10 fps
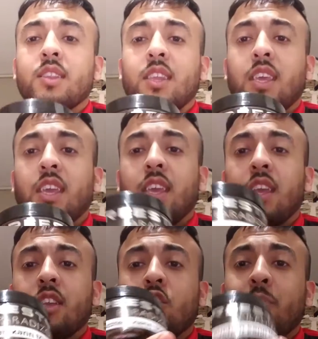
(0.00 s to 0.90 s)

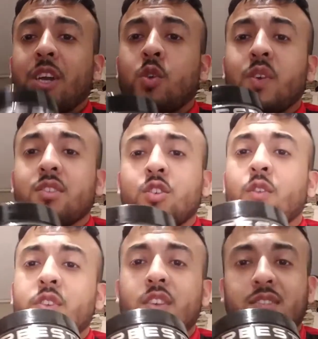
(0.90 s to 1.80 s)
The tobacco
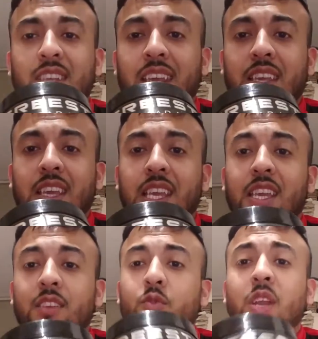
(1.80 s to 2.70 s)
itself does take
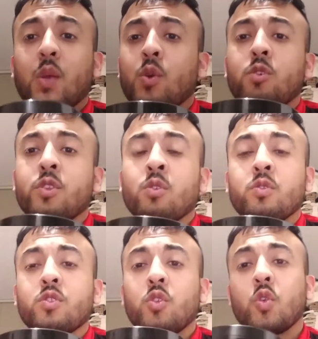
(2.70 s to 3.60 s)
heat really well though,
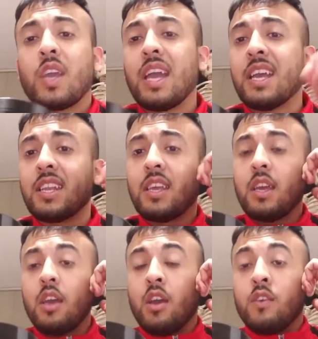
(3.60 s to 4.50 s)
so you can,
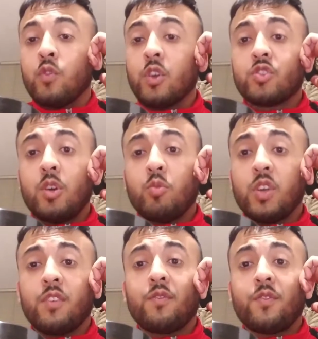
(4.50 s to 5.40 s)
for example,
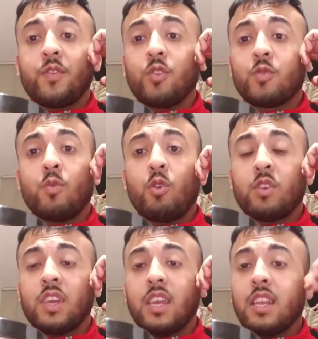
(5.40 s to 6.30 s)
if you
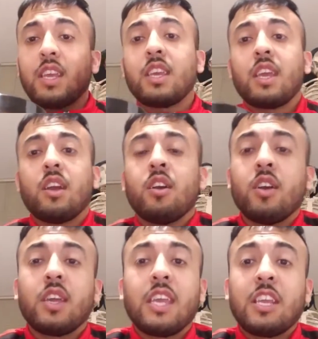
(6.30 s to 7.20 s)
smoked it in
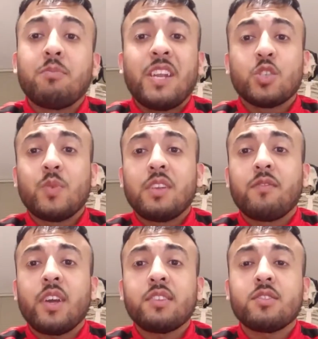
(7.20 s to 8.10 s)
a heat management
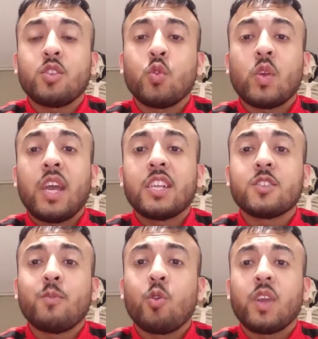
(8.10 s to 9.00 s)
device, you can
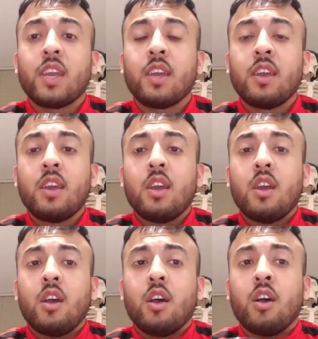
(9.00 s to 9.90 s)
smoke it
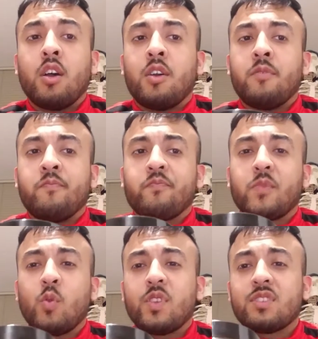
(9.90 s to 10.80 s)

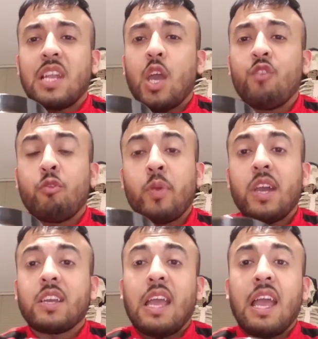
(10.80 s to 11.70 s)
with a slight
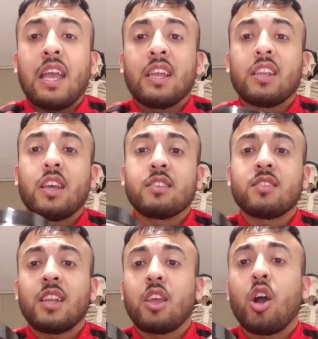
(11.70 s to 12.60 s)
overpack, and a
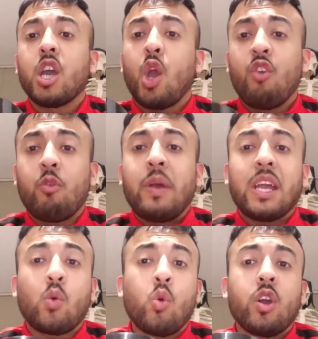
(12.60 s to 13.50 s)
slightly higher
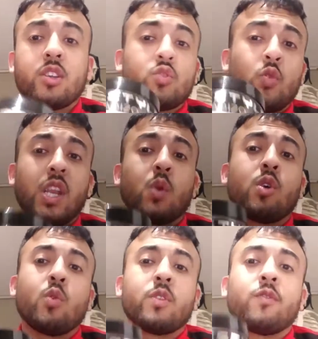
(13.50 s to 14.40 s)
overpack works really
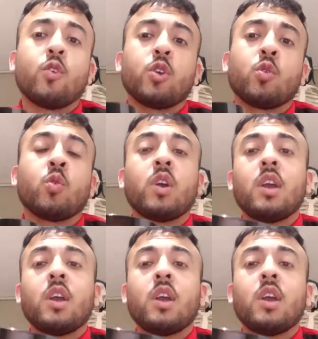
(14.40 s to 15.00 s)
well with foil.